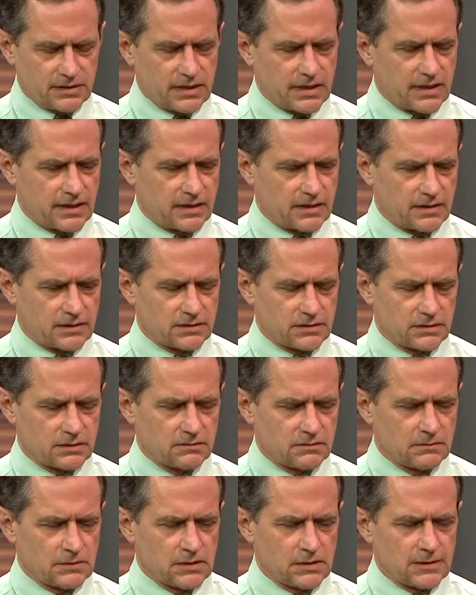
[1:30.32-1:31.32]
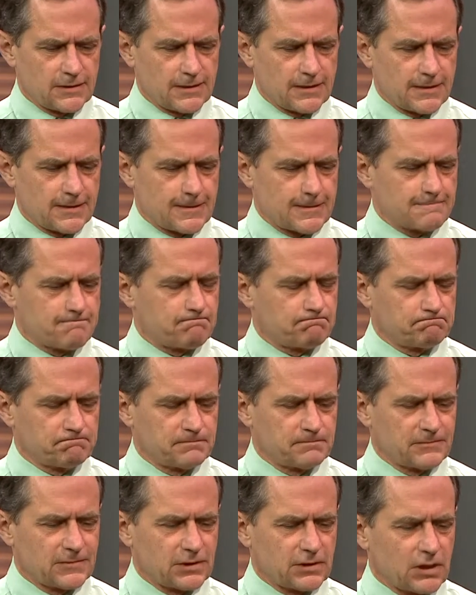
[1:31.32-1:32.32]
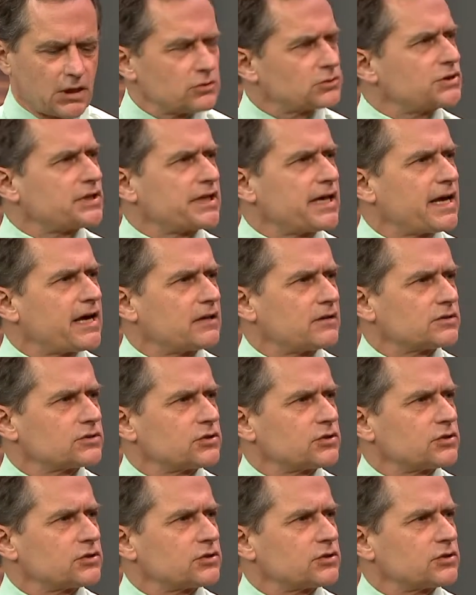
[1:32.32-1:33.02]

that is um, close together.